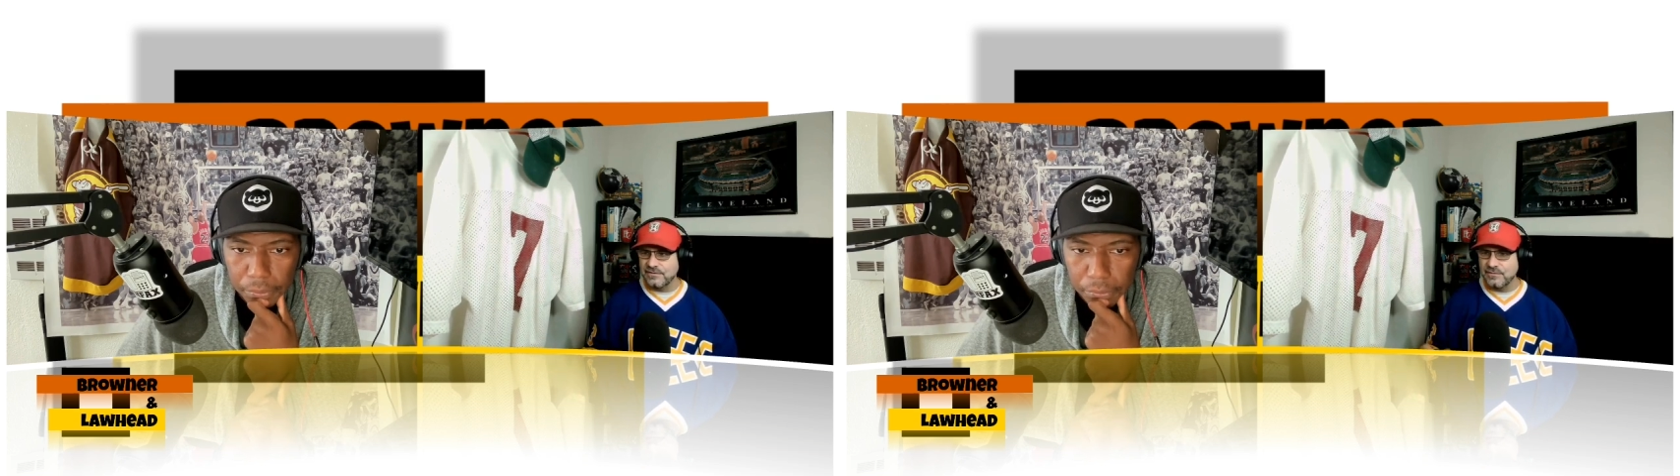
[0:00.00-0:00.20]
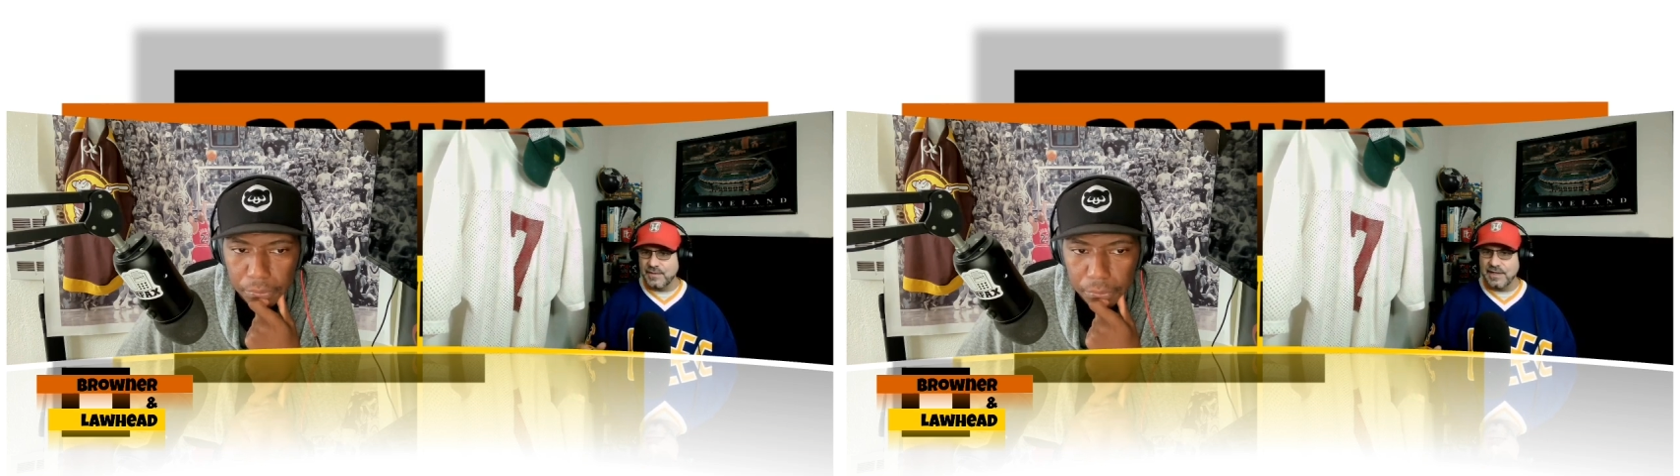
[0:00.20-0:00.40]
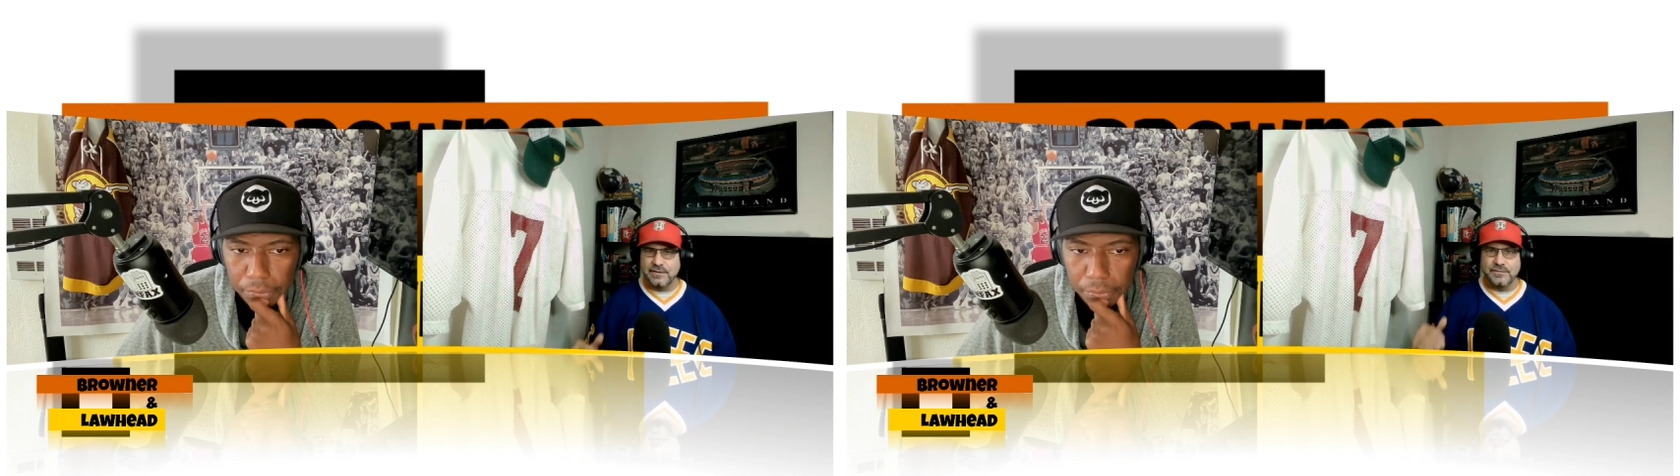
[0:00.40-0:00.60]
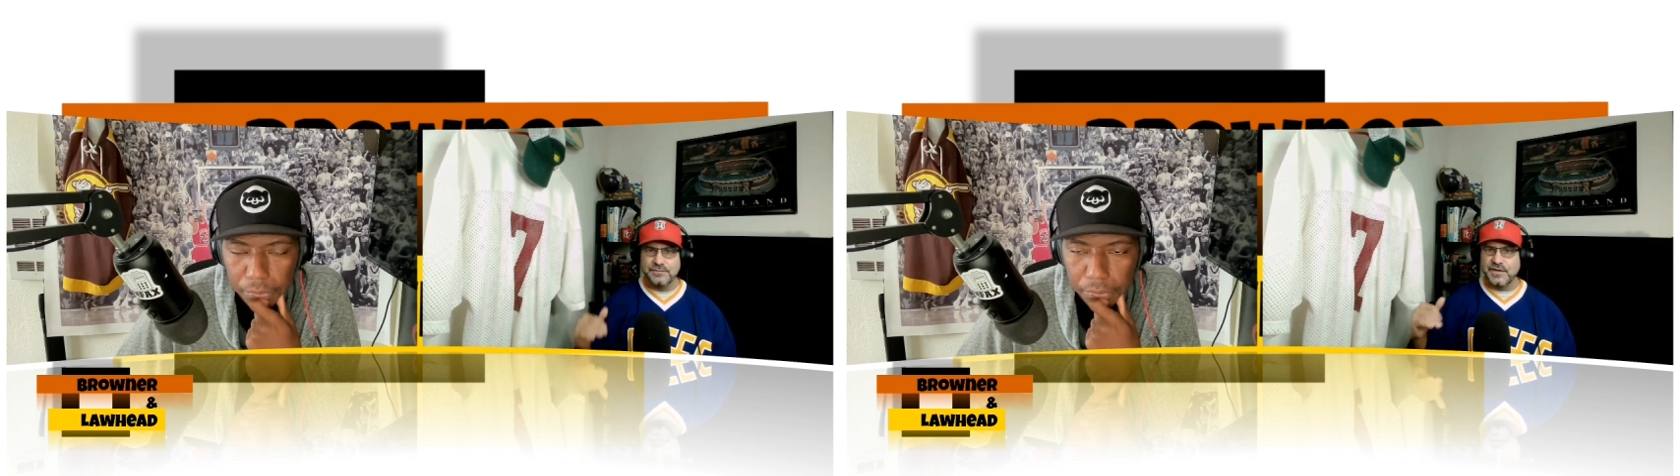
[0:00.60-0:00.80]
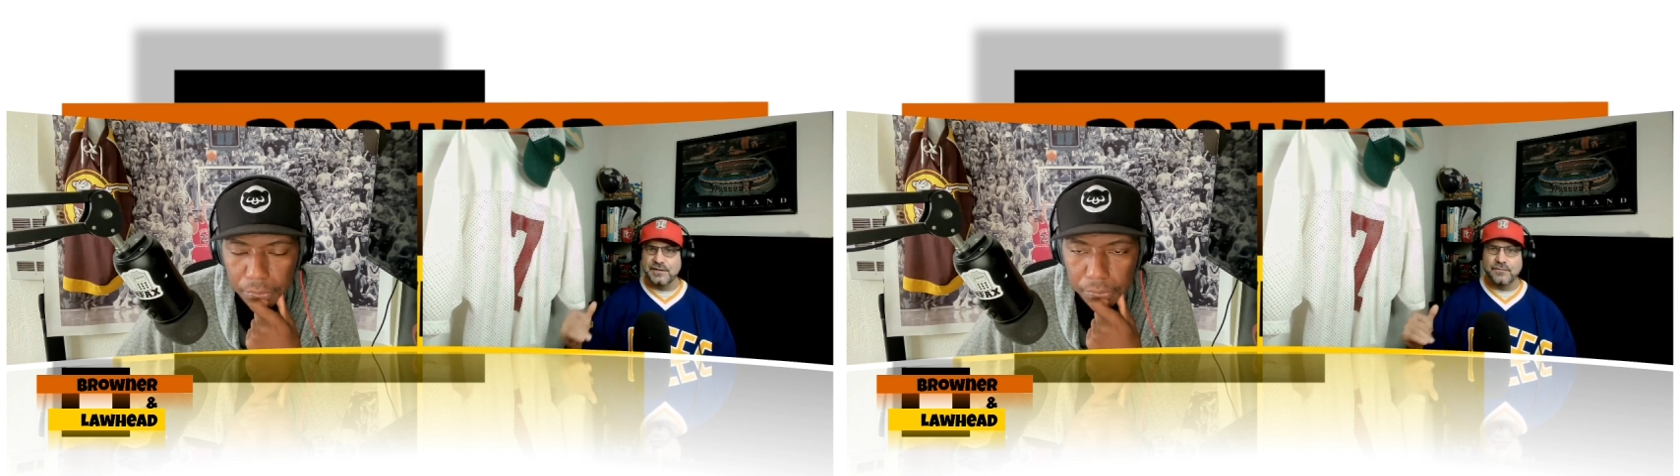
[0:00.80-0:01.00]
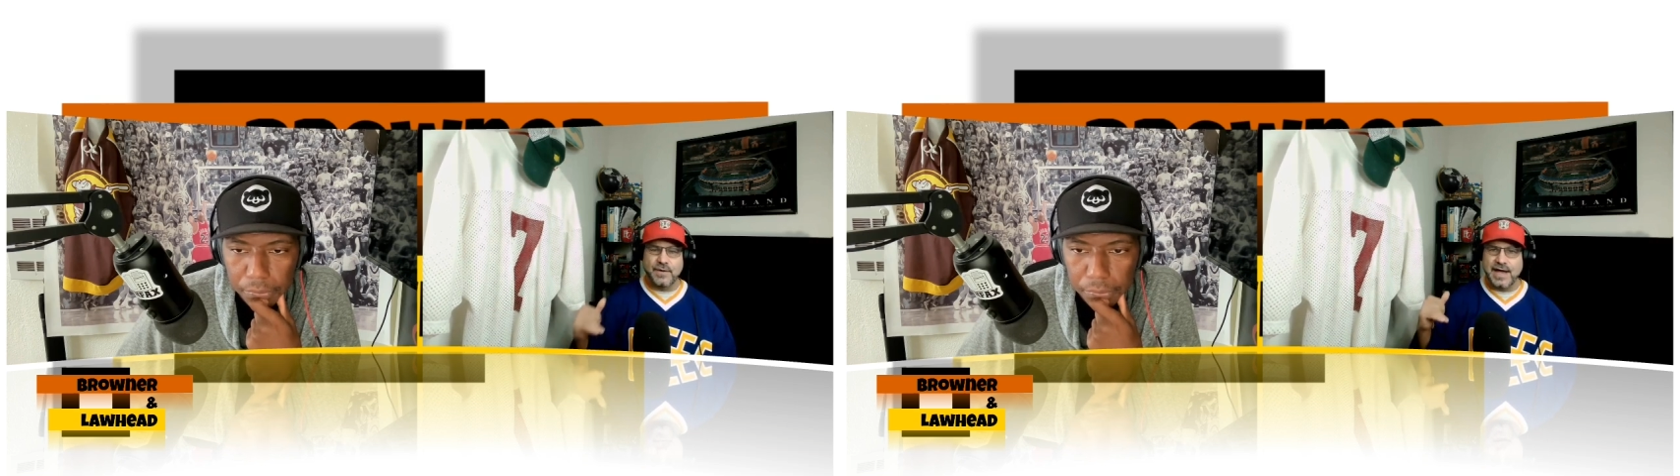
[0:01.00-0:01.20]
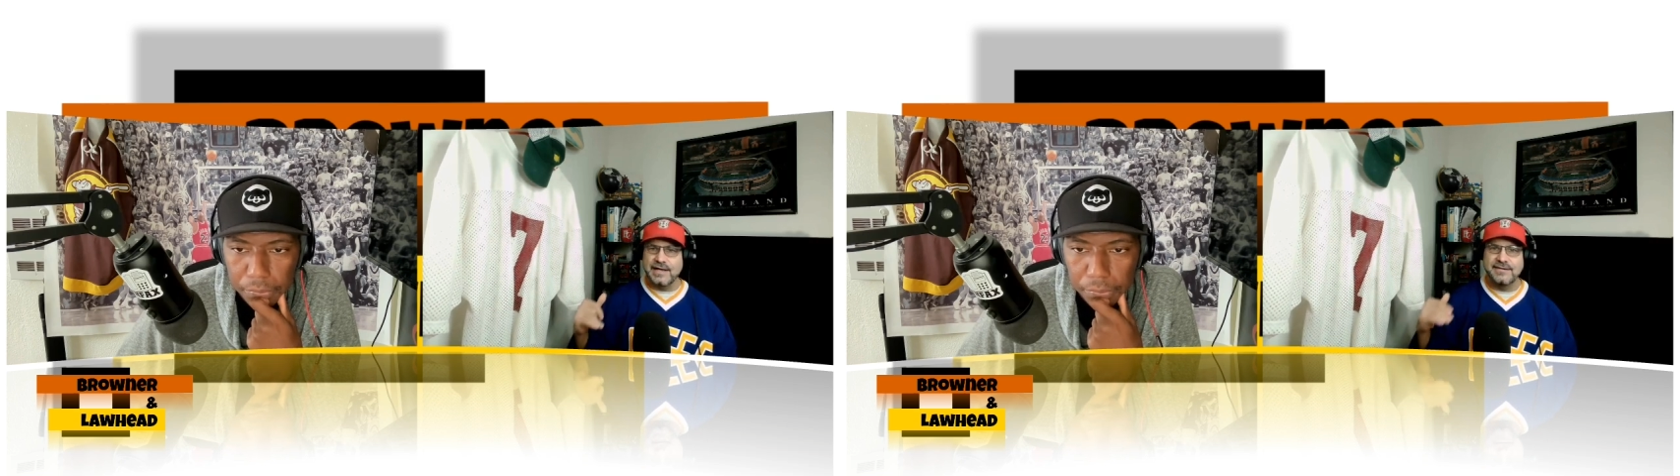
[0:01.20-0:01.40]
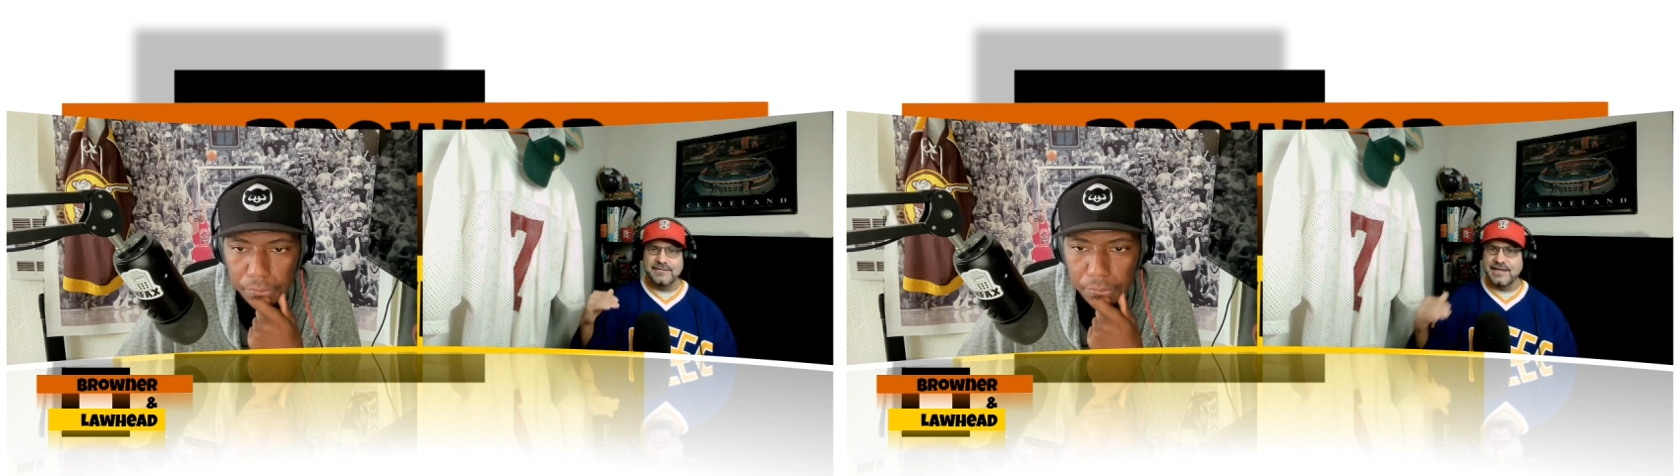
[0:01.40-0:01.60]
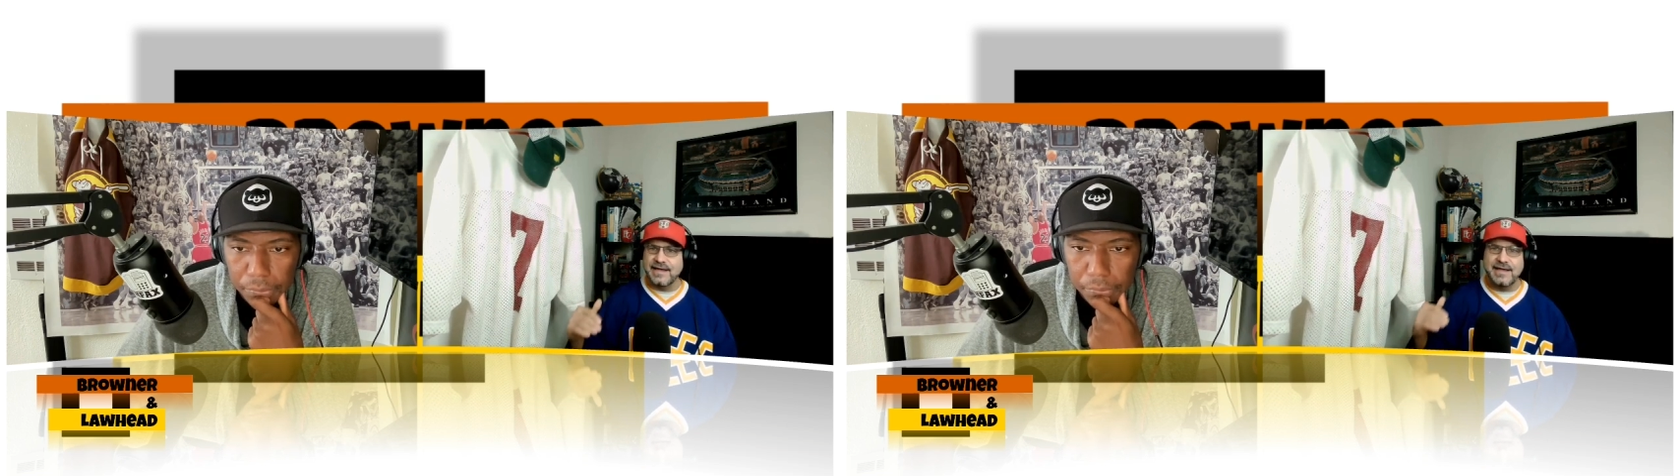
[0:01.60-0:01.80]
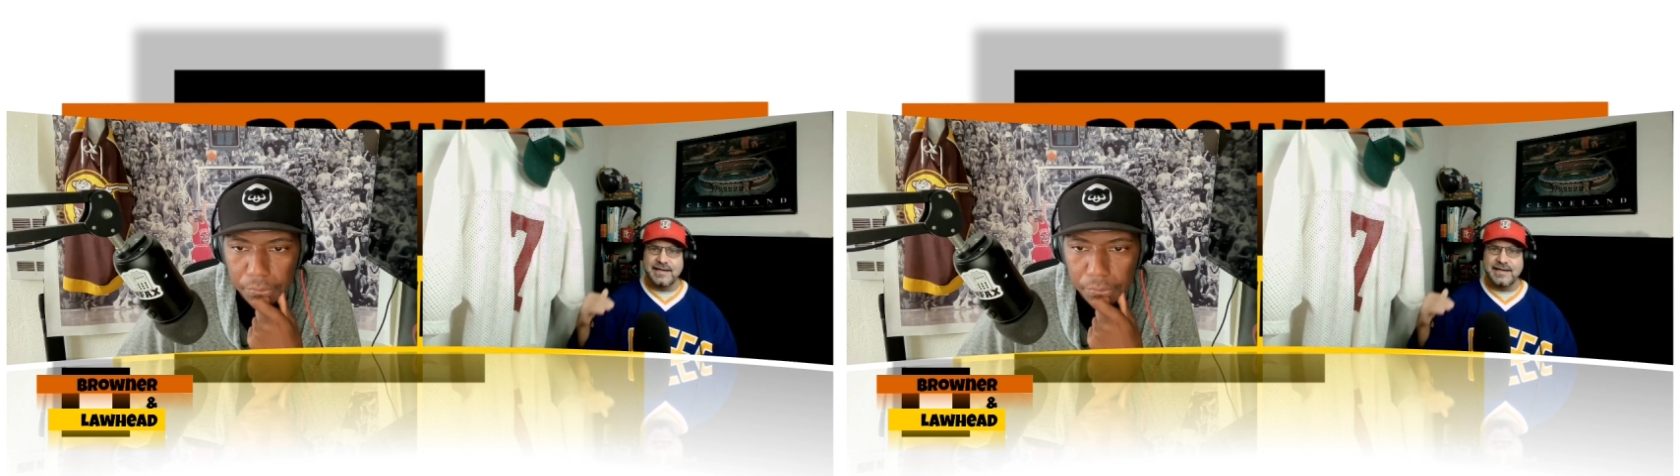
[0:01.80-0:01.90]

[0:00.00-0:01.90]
but I don't think Ryan Day